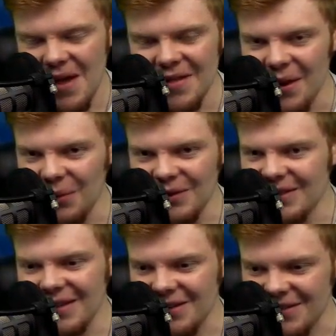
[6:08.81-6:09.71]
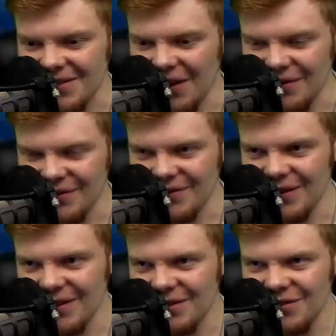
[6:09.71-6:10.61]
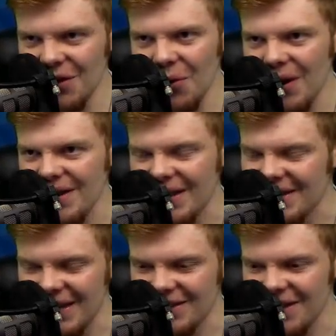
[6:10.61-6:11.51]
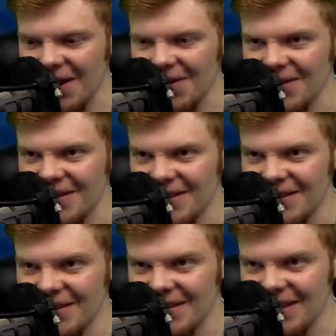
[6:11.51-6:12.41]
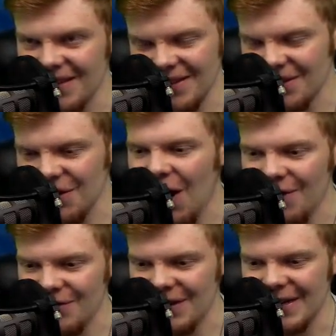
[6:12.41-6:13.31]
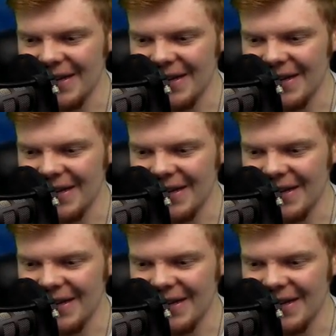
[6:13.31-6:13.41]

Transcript: They only sell stuff. Like there's no way that they sell coffee.